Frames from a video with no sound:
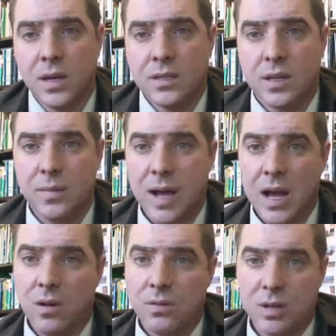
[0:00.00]

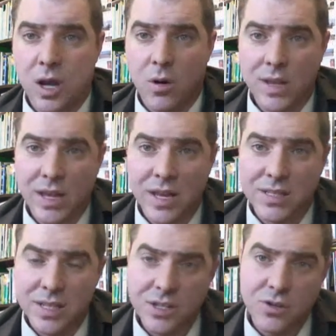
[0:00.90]
somehow going
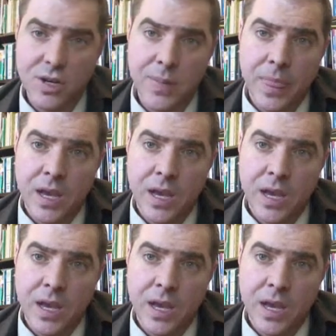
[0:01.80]
against history,